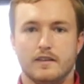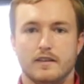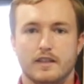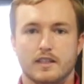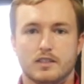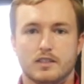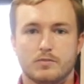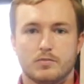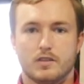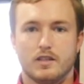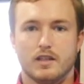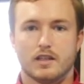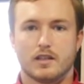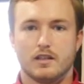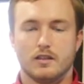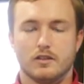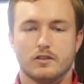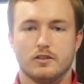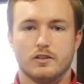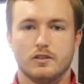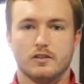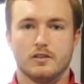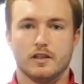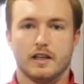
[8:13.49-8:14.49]
This
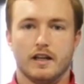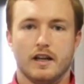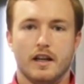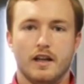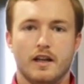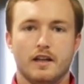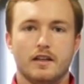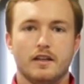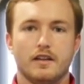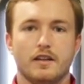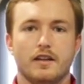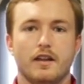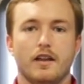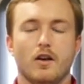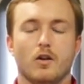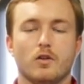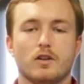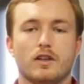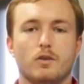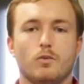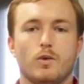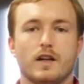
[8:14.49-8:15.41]
particular unit only